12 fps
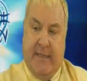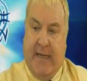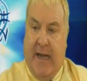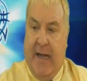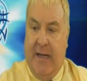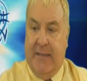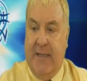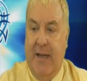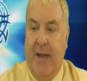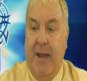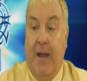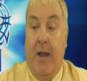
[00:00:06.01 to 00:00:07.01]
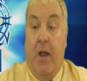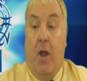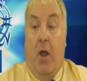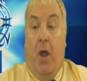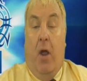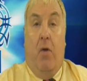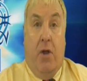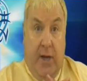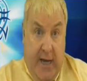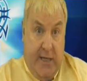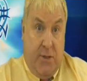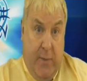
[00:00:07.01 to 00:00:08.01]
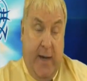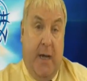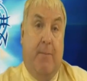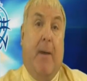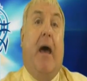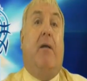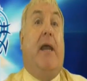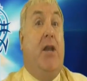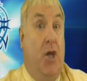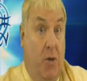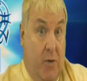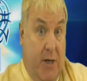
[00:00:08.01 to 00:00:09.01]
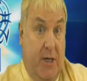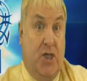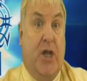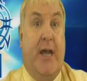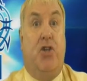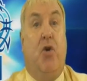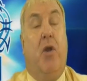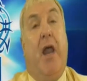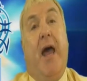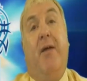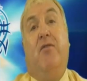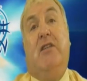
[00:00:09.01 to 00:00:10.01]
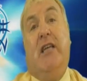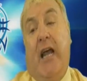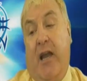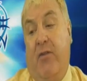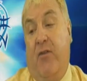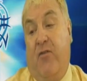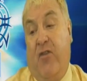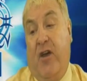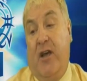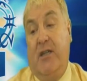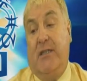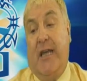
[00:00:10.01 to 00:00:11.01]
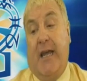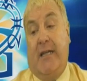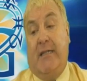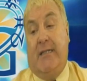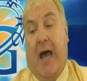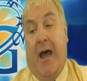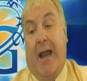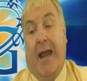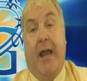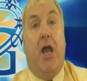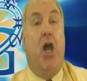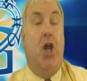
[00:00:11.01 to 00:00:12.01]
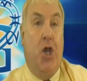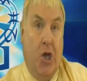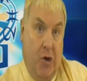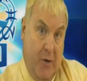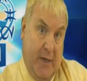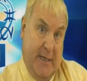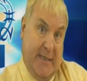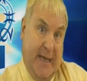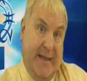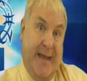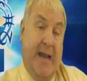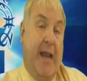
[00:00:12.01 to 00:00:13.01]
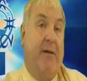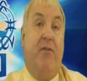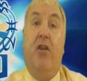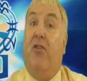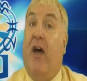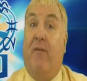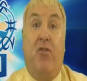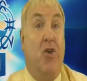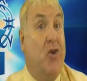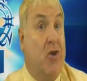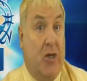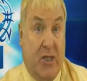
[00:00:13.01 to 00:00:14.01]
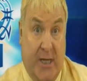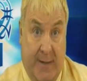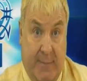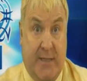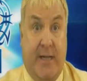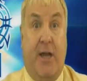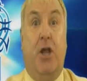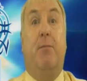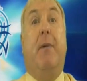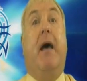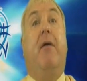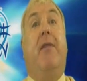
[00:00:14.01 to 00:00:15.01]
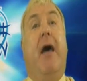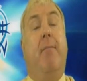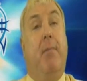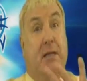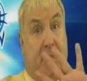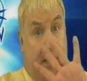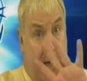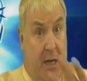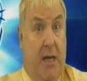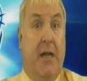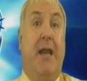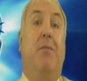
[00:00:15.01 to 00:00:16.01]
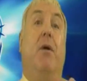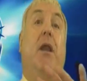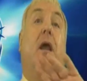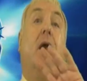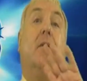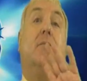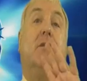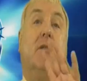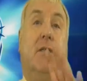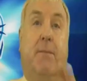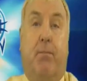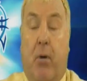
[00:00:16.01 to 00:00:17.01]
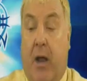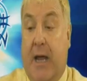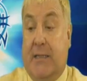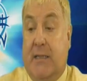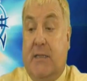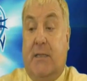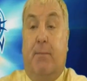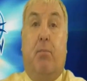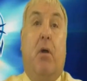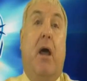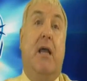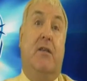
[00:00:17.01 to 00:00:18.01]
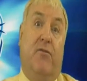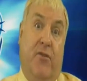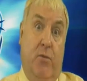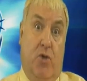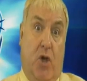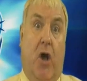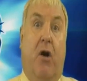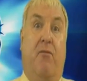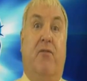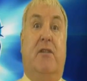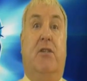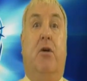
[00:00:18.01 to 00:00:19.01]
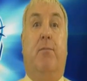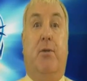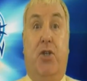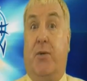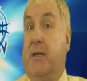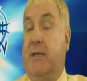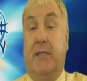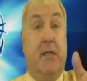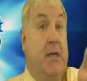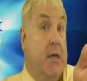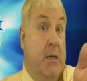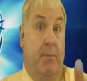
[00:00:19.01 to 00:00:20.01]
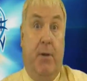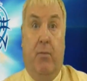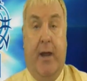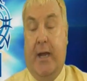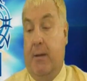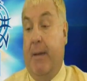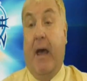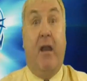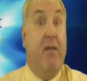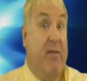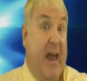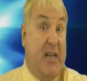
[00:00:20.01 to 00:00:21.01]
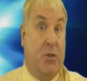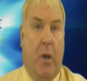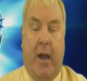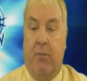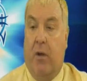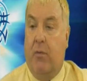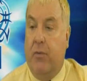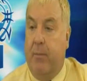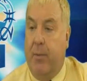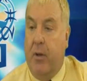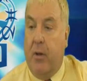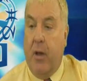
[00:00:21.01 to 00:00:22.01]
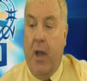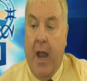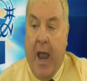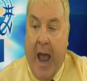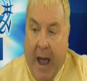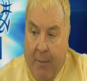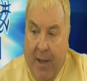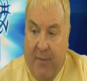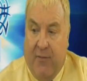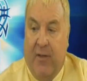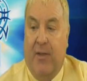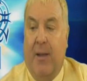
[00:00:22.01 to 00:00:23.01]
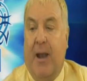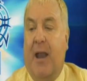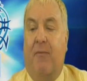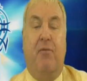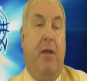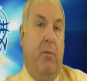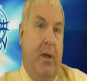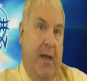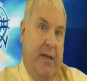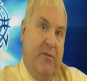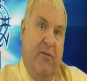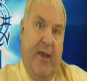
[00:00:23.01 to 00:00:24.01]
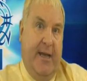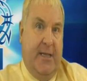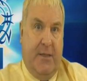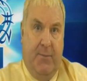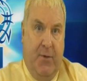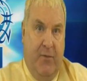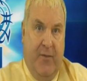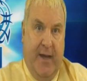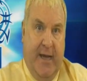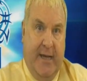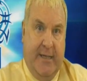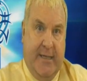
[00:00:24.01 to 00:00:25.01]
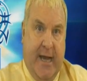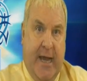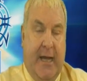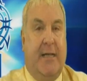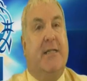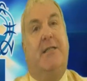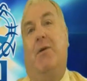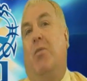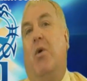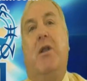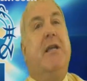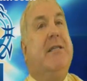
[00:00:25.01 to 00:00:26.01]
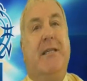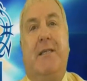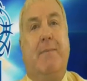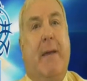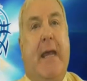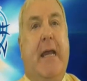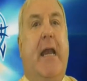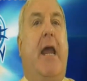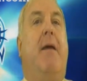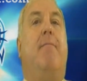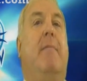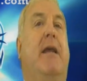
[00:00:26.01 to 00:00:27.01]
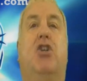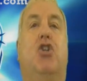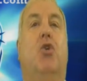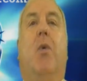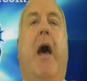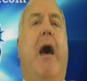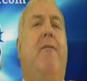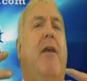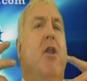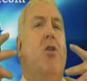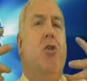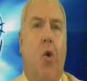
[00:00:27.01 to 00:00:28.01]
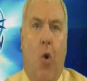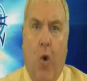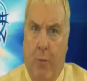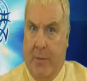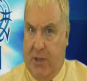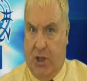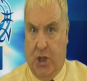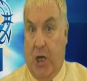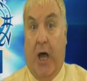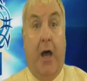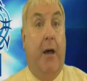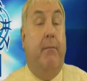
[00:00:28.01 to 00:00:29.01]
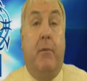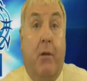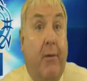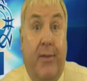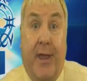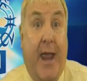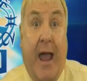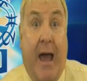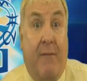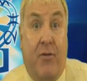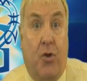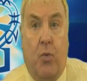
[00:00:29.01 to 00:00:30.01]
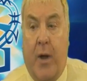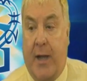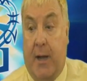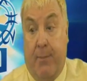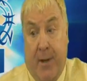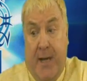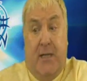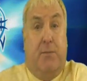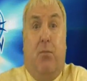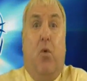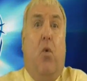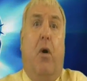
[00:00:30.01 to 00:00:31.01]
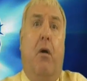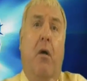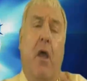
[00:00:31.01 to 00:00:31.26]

stars. You need to read about in You Can Change Your Life, Sun in the first, sextiling Uranus in the 11th. I've not got time to tell you about that, but certainly when it comes to surprises, surprise future offers and opportunities. But read about it, that's why I wrote the book. However, the lovely one is Venus moving into Cancer. What does this mean? It means you have enormous charm. Not that you haven't already, but it's more.